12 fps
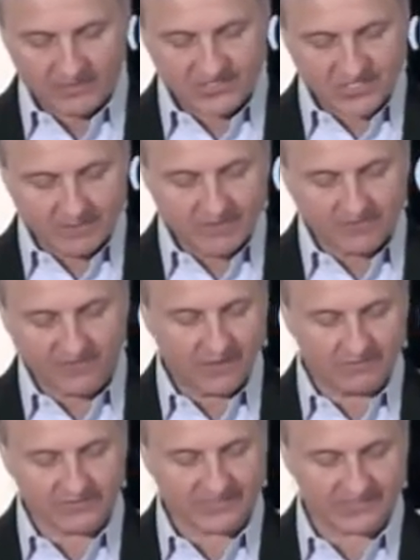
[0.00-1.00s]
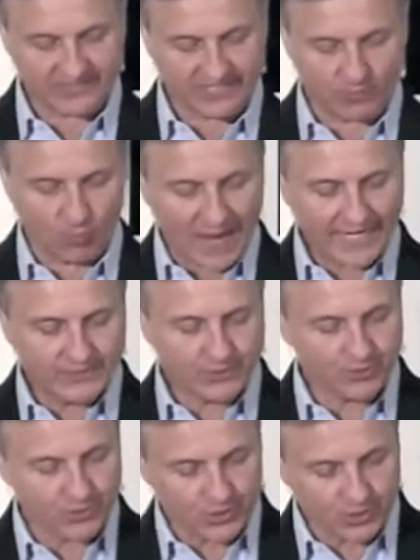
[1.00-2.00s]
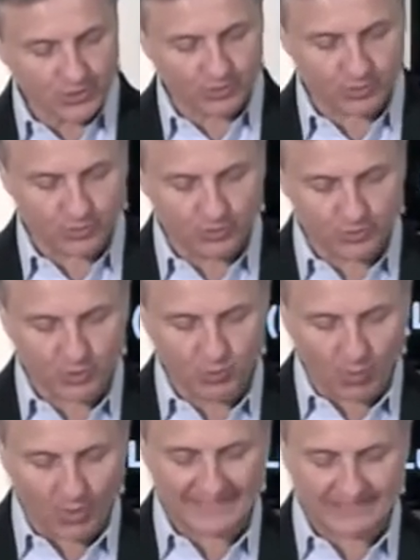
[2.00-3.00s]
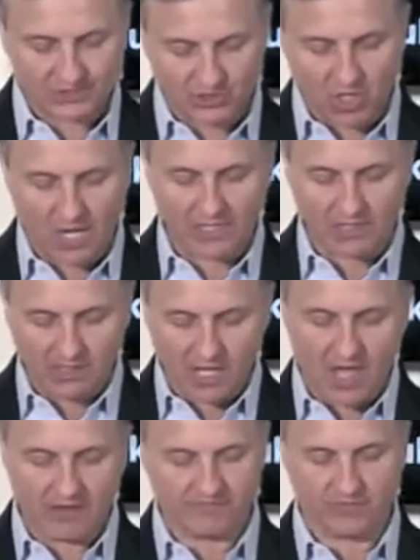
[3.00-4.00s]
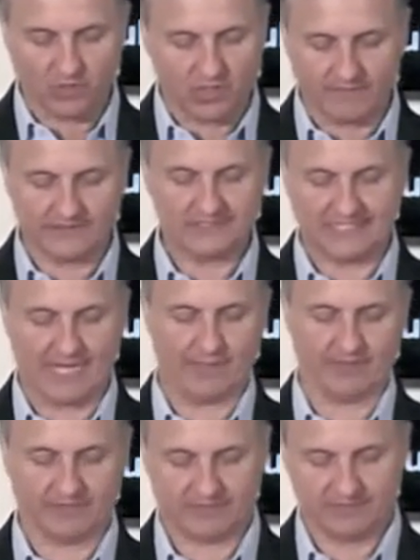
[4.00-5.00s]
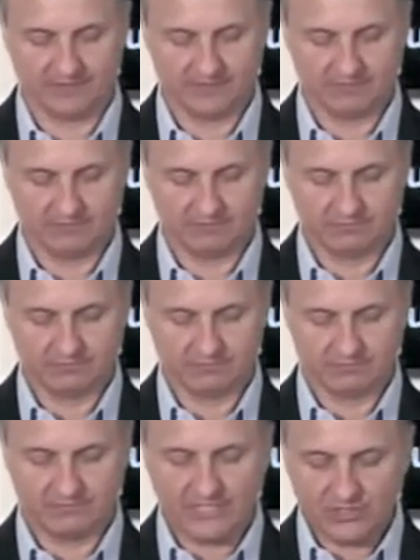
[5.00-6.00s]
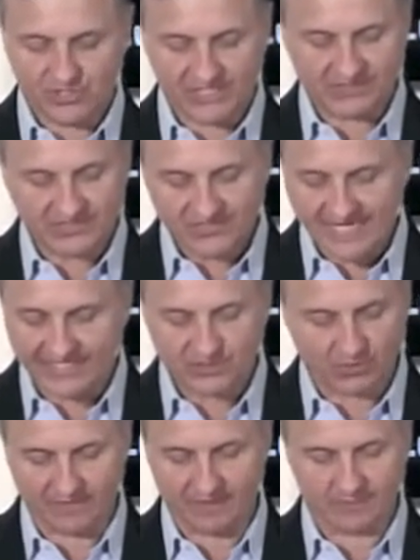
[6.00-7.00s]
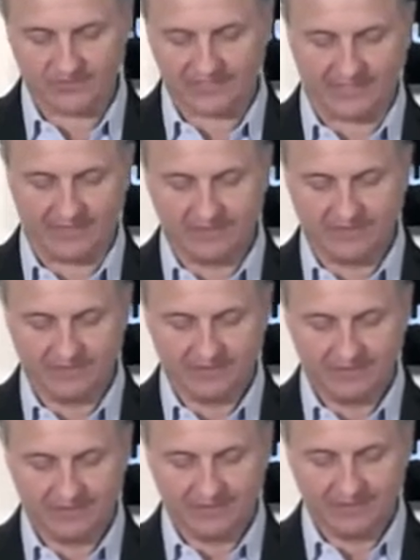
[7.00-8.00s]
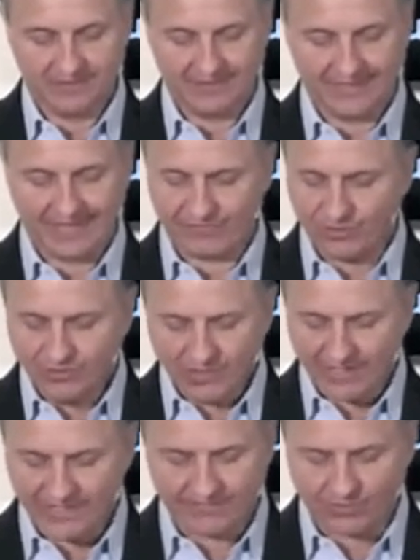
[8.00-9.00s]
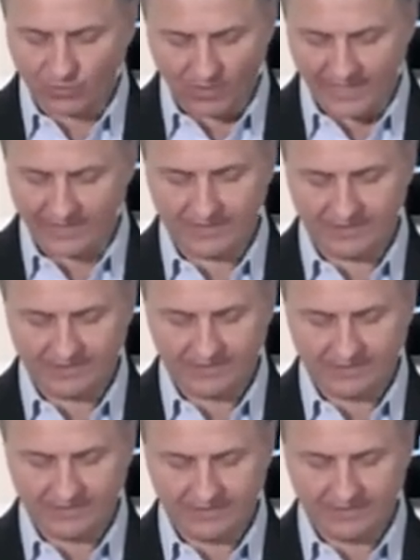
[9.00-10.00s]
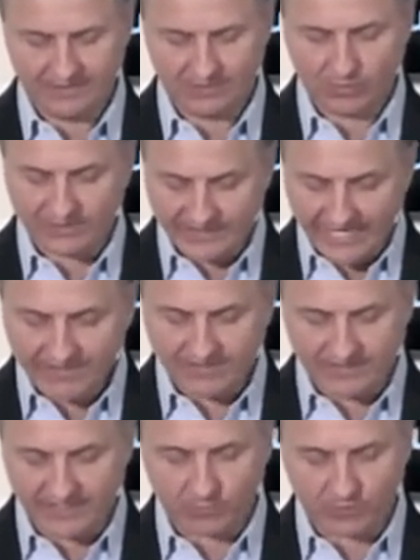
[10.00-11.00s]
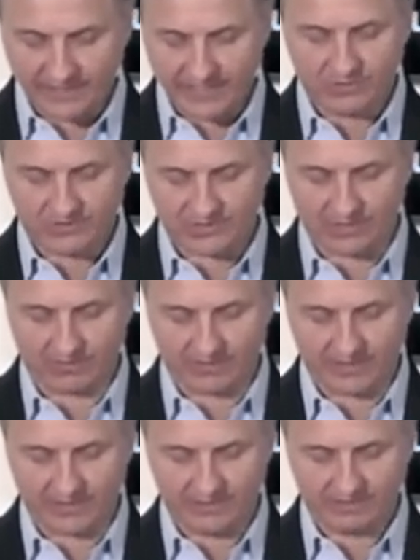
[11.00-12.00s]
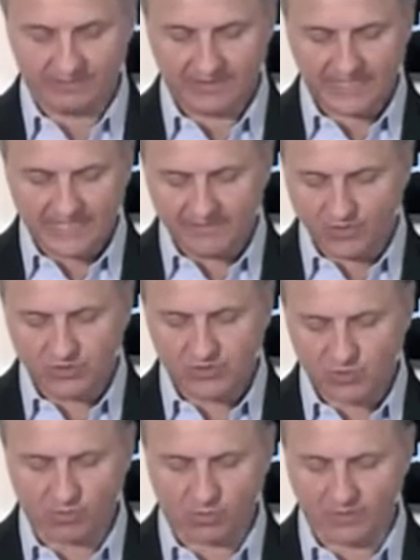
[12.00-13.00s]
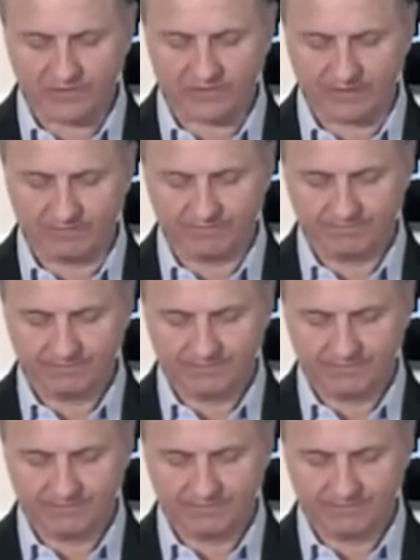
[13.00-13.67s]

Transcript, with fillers: But some of the Pharisees said, Why do you do what is not lawful on the Sabbath? And Jesus answering them said, Have you not even read what David did when he was hungry, he and those who were with him,